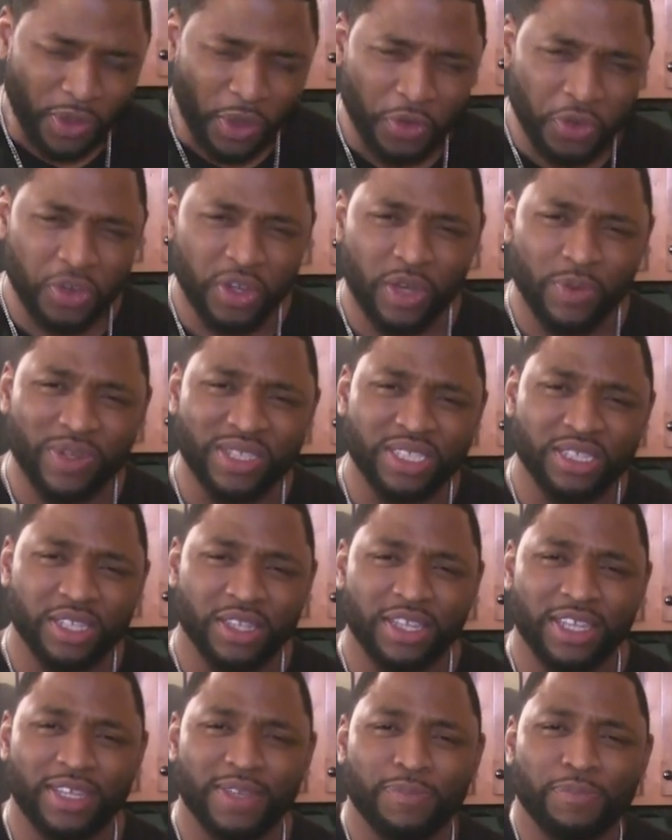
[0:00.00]
You know when
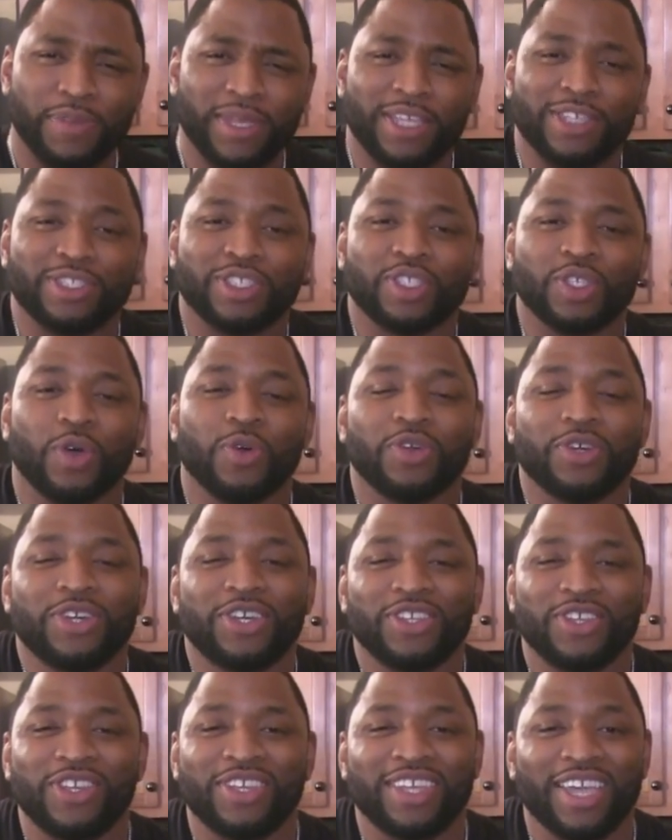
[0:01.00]
something be so
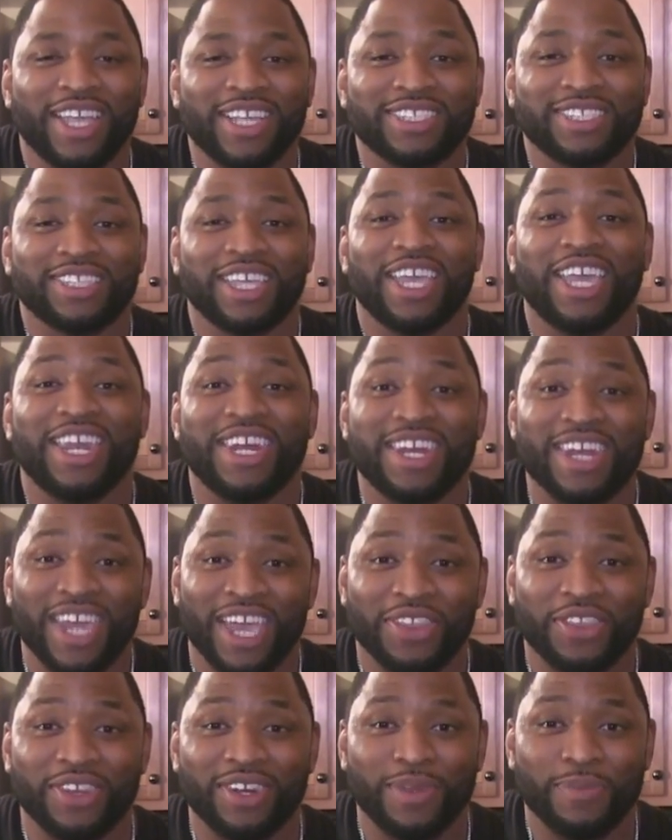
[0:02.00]
good you can't say
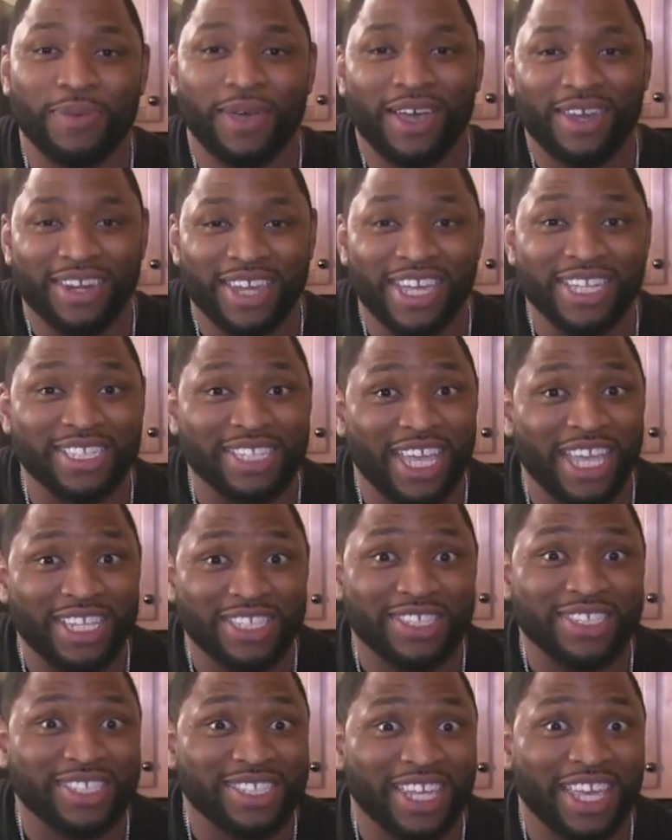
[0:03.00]
nothing about it,
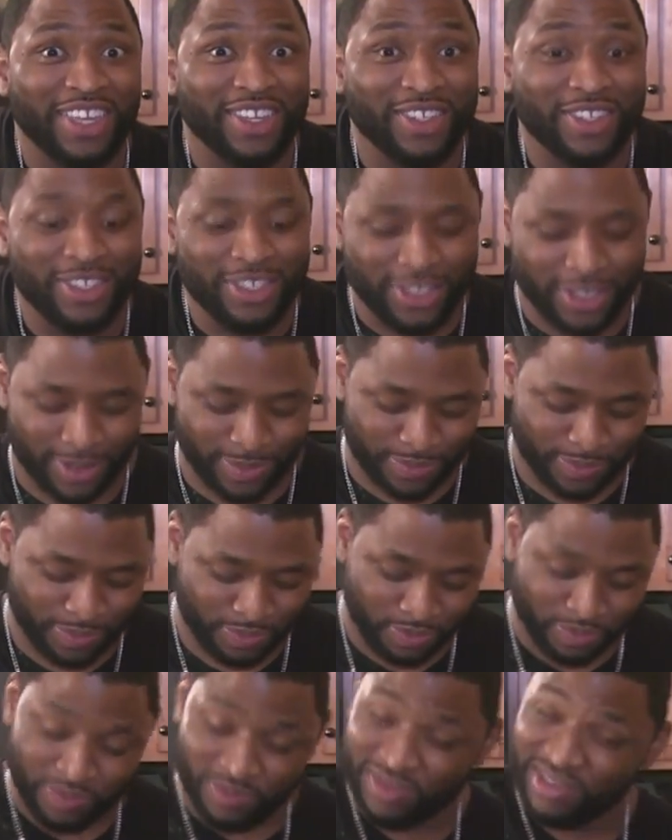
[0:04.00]
it's just that good.
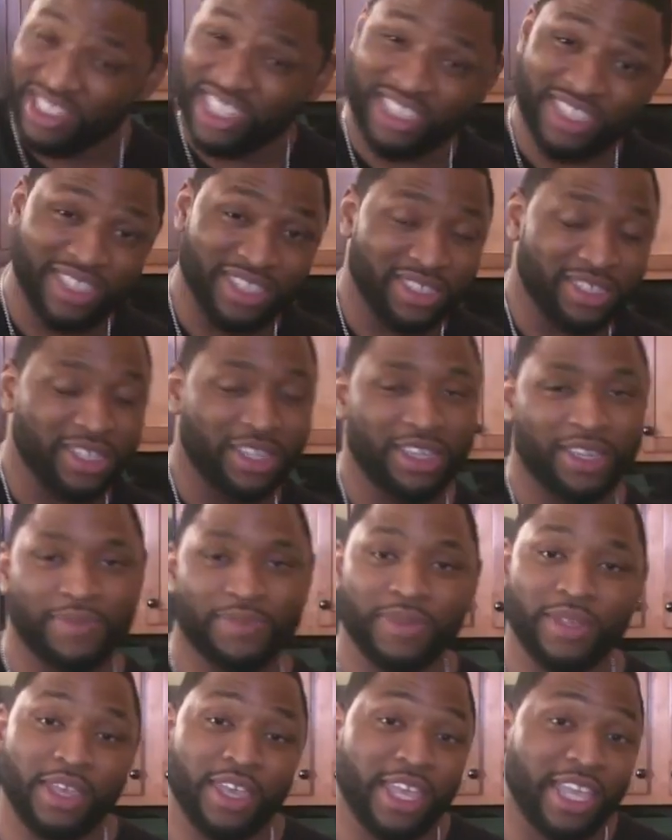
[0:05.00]
This is it.
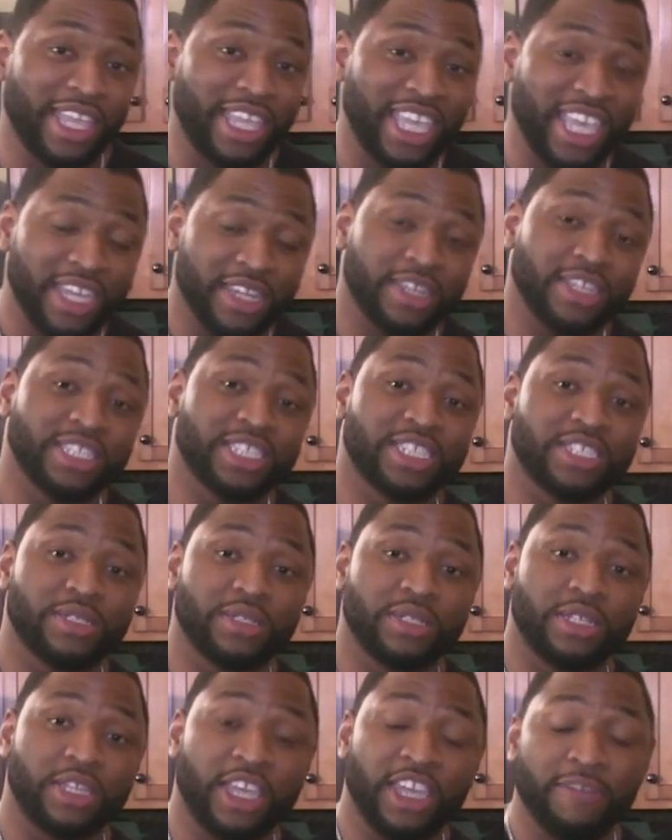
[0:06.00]

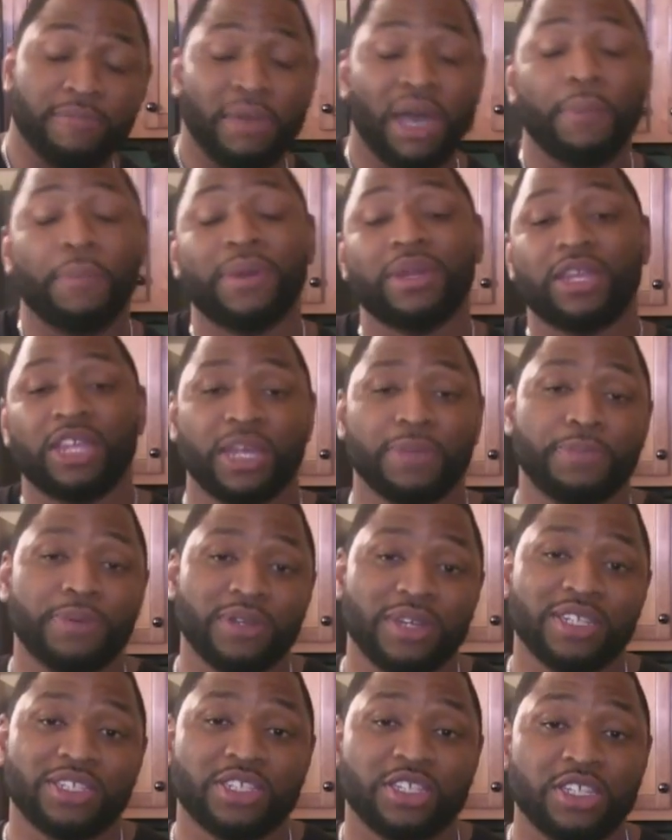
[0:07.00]
Give my banana
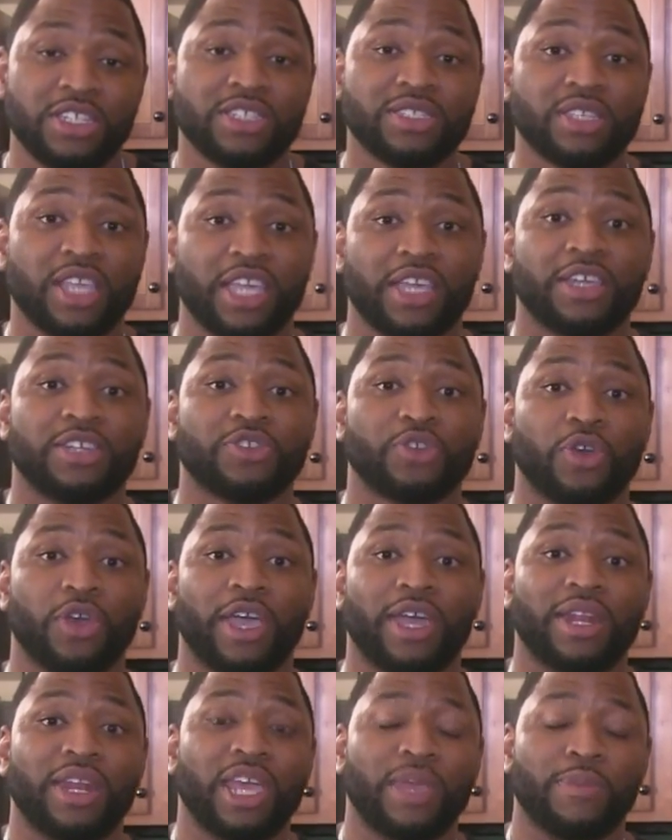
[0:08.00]
pudding cheesecake a
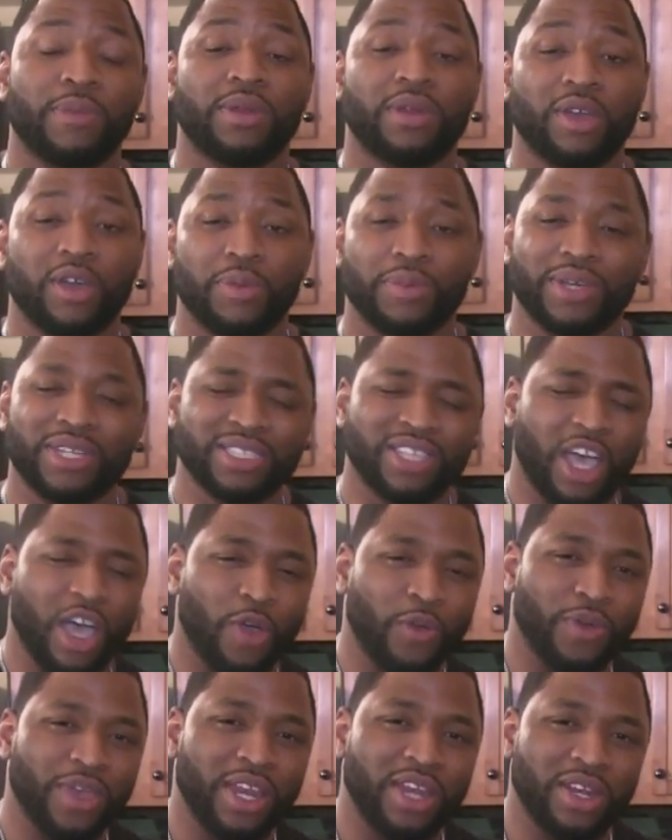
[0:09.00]
try and let me know, because I
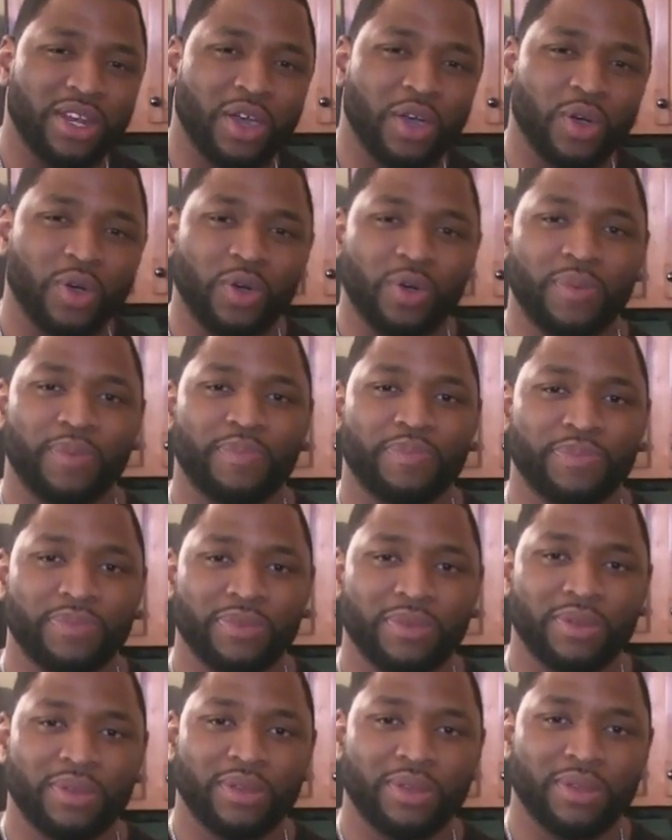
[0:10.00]
already know
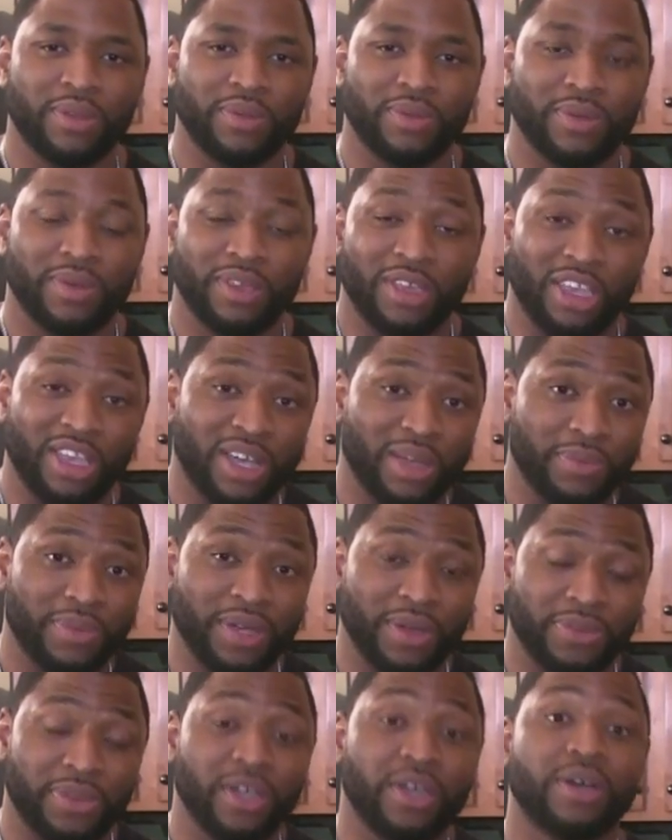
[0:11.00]
it's gonna be
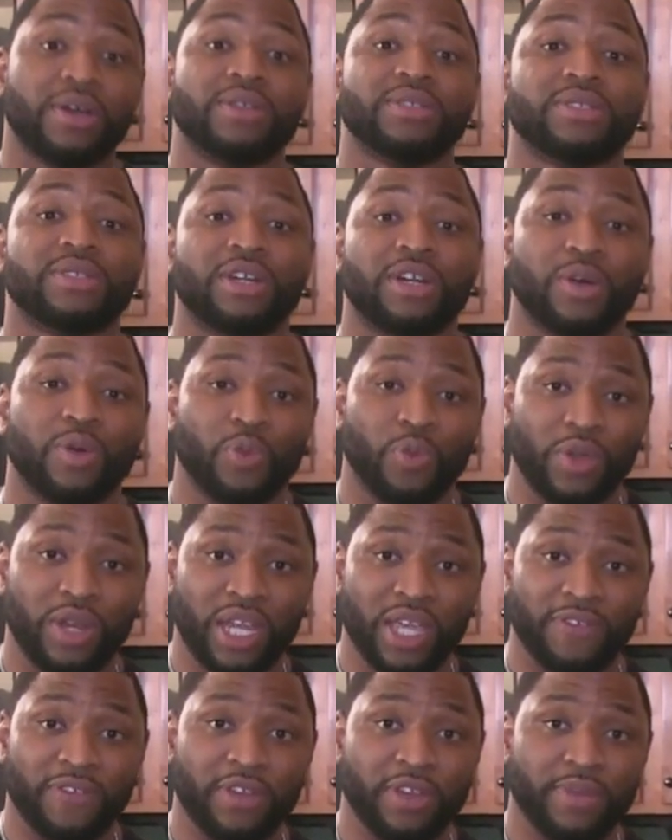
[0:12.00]
a thumbs up
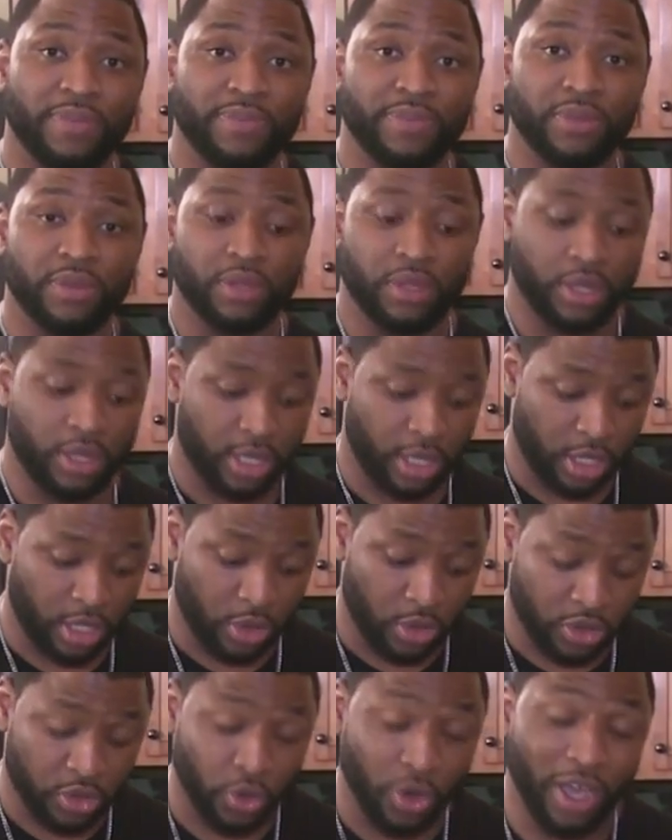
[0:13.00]
whenever
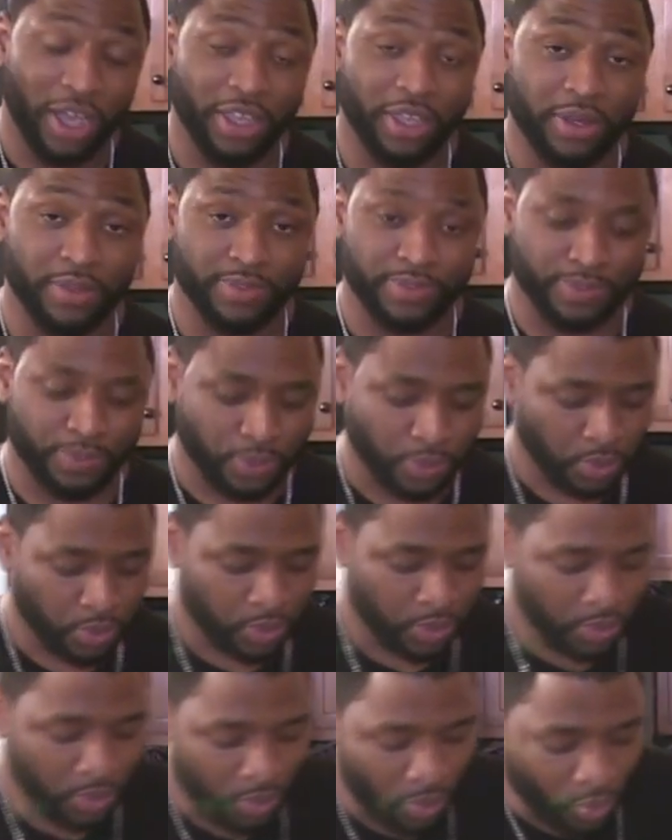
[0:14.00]
you try
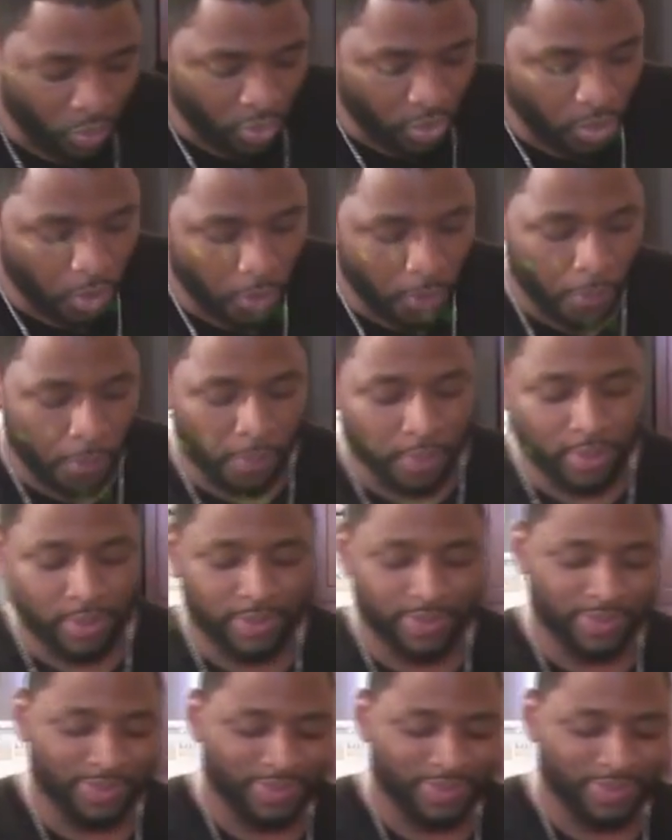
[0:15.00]
it.